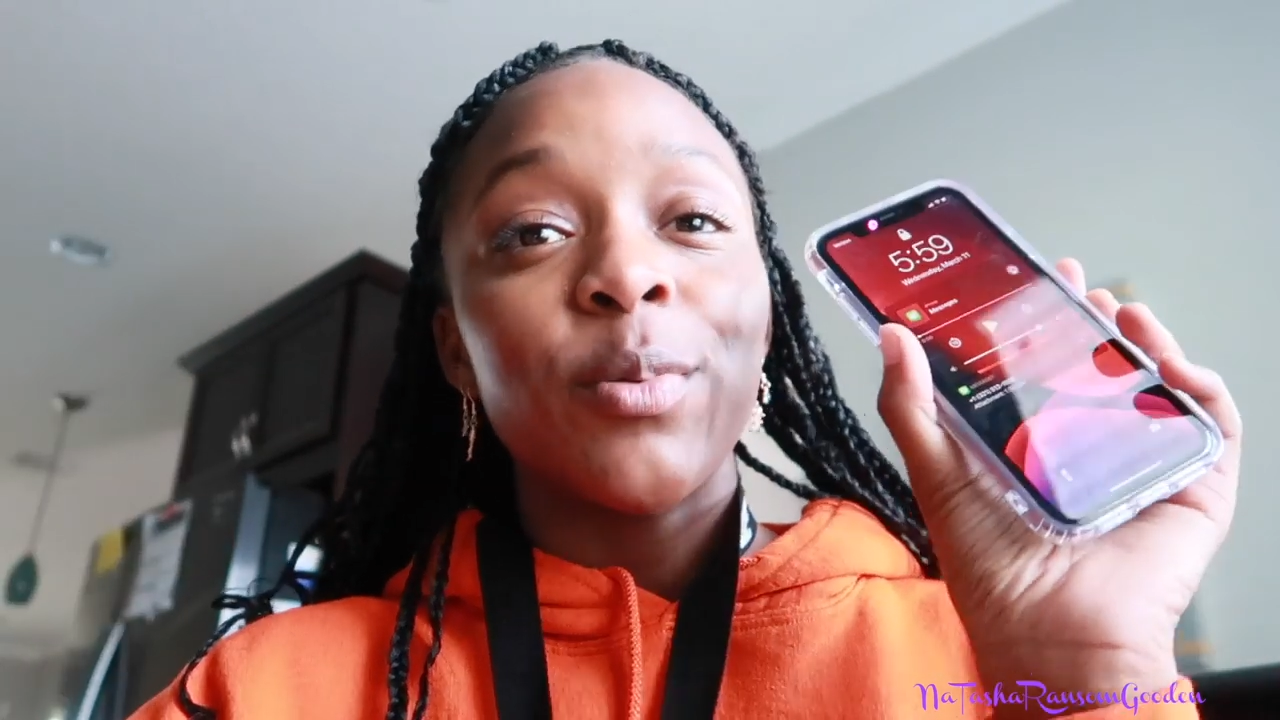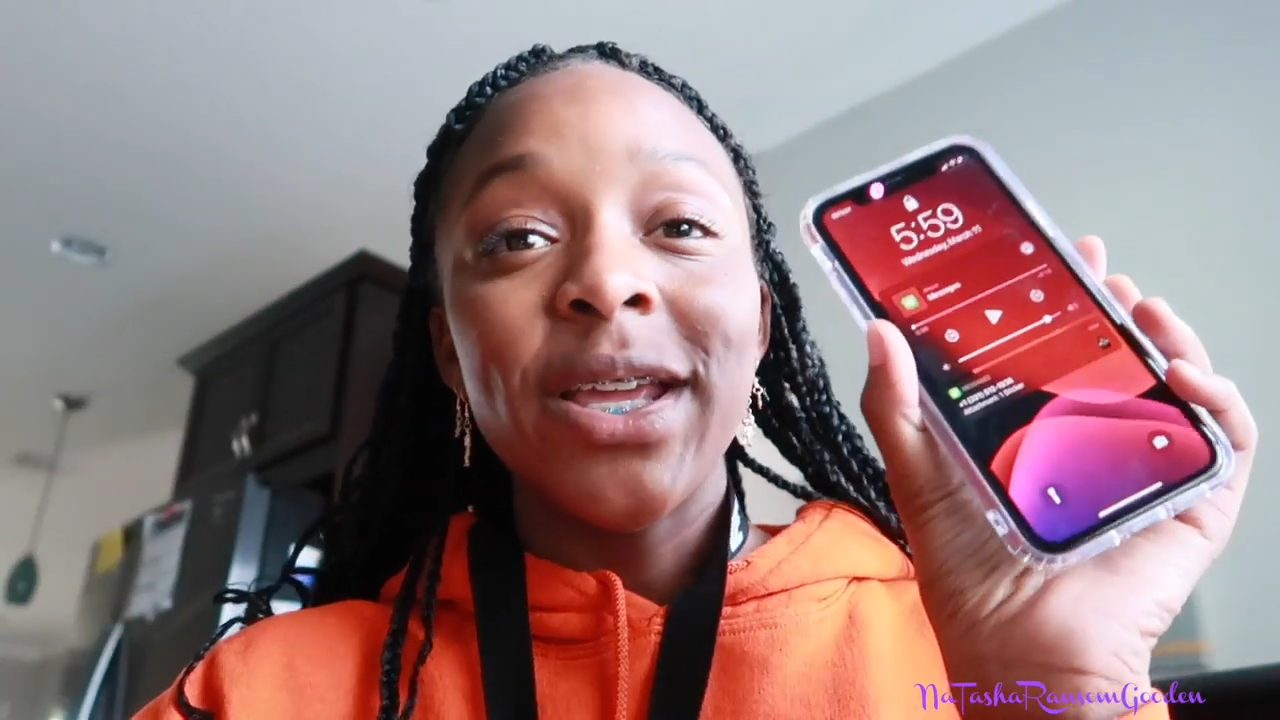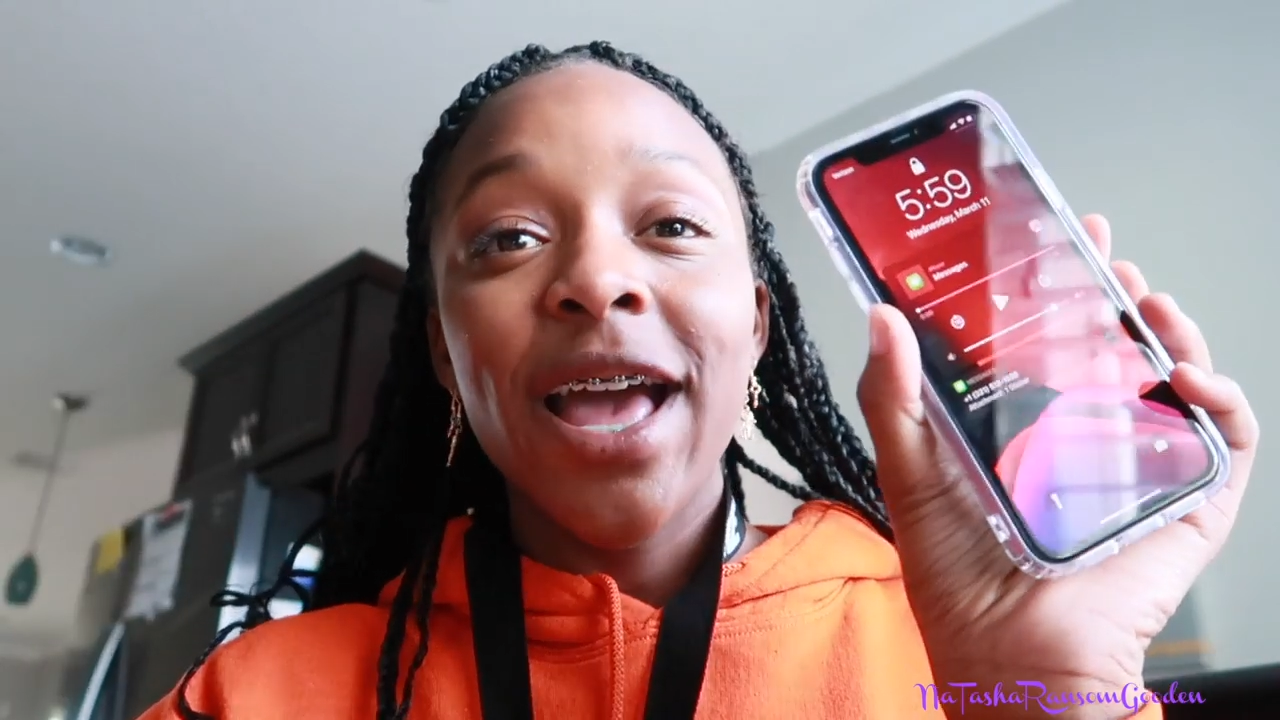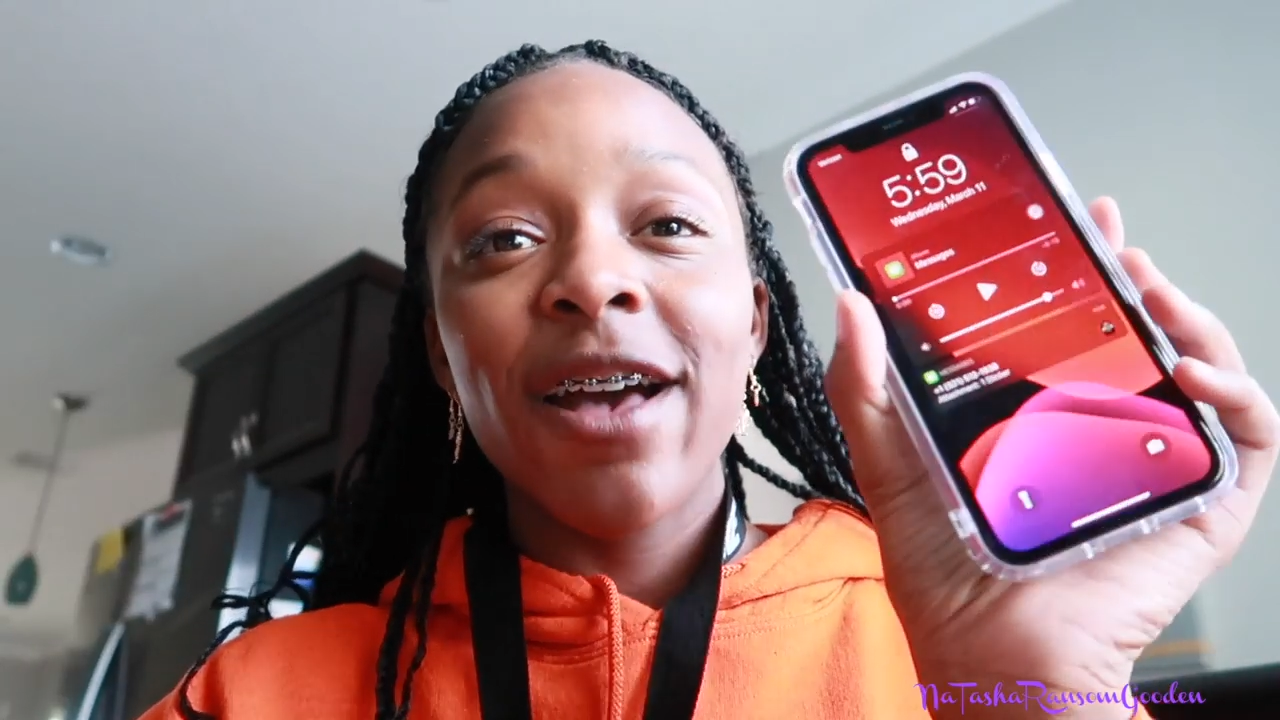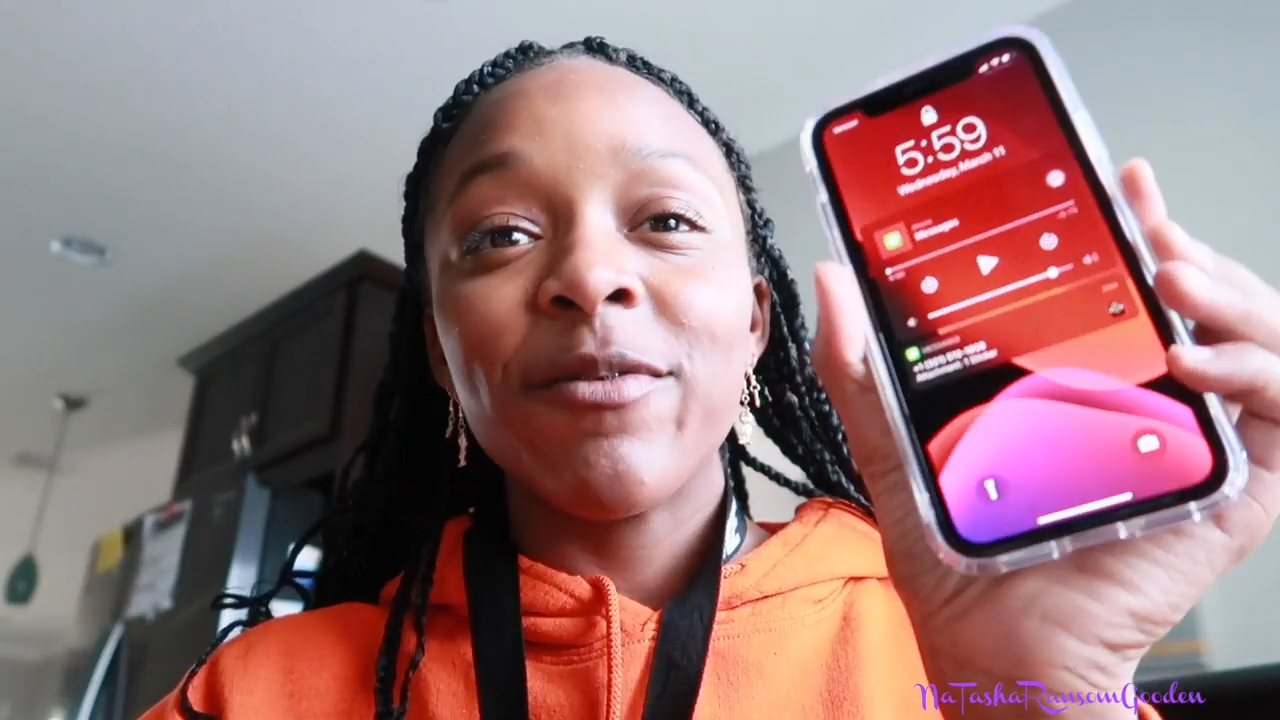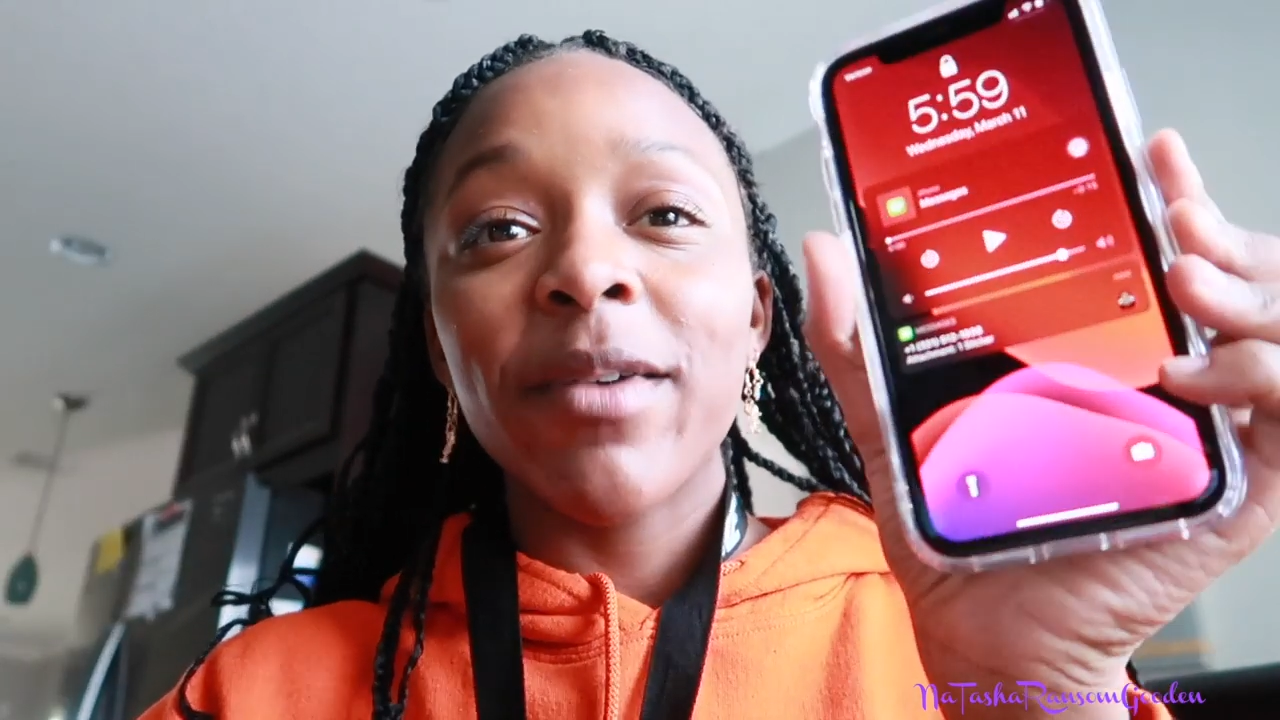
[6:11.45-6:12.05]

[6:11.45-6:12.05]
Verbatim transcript: we have